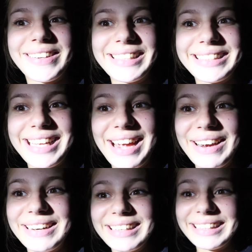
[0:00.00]
quite
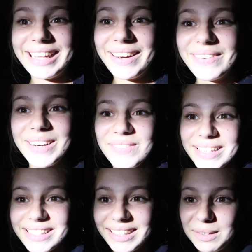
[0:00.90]
scared that I'm gonna be
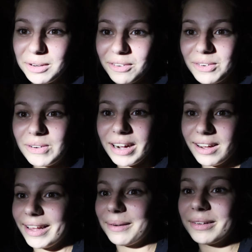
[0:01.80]
stuck up here for a
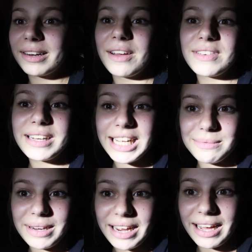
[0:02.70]
while and I'm gonna have to
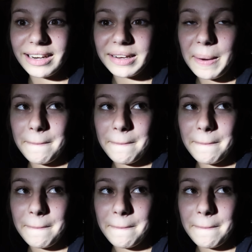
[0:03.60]
text my dad.